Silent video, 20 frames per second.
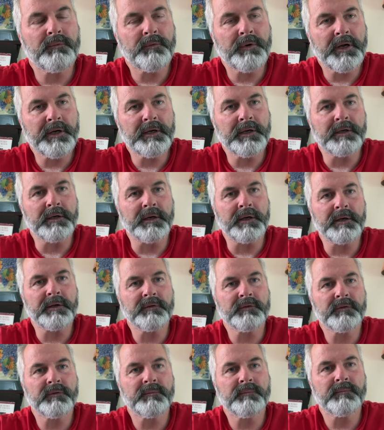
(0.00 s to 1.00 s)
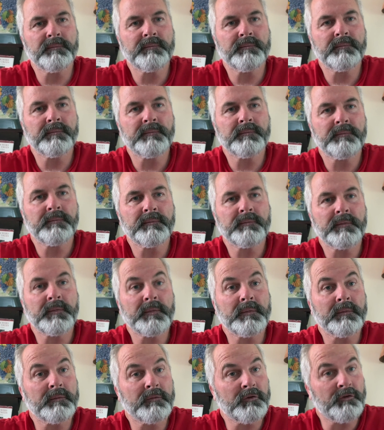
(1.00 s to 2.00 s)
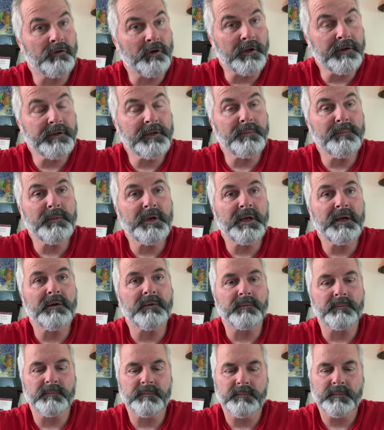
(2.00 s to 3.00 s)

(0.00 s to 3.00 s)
recognize. Jot them down.